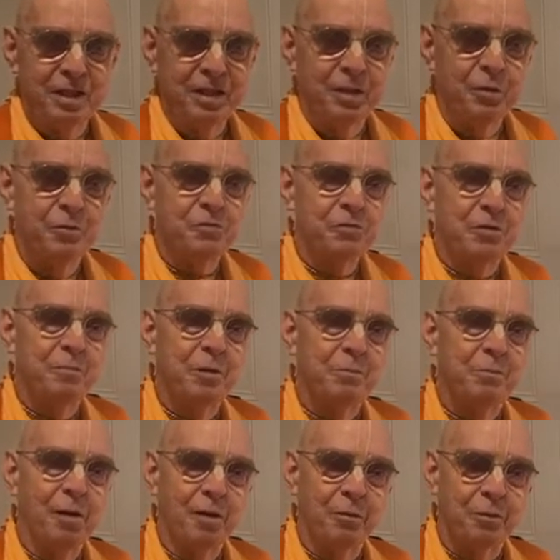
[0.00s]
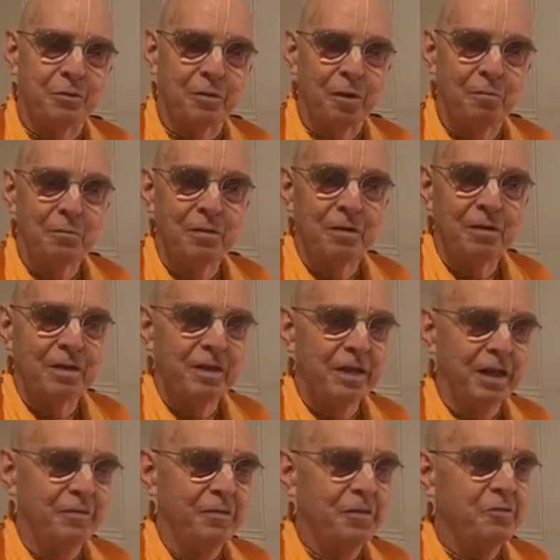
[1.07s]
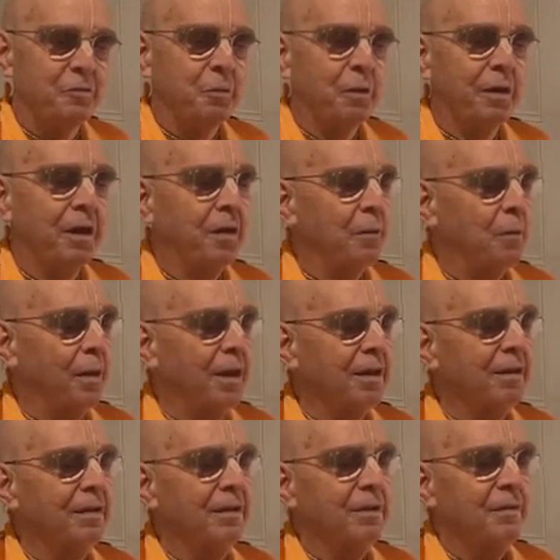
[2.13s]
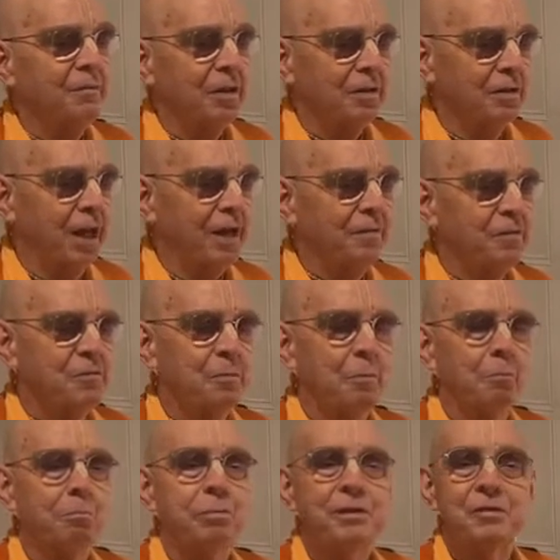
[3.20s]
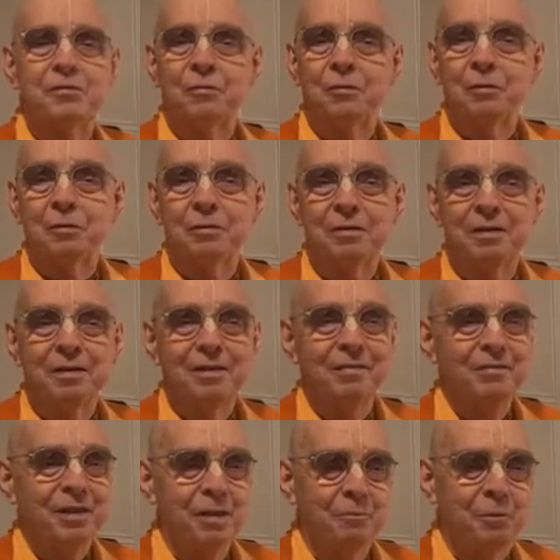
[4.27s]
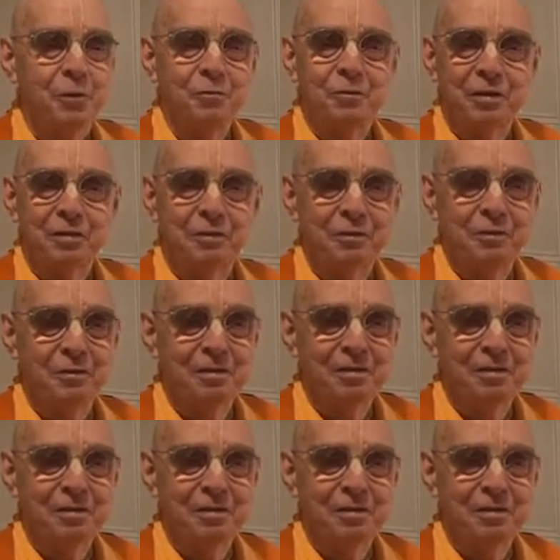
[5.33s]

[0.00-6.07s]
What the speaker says: and hear the Śrīmad-Bhāgavatam. And in this way life is blissful and perfect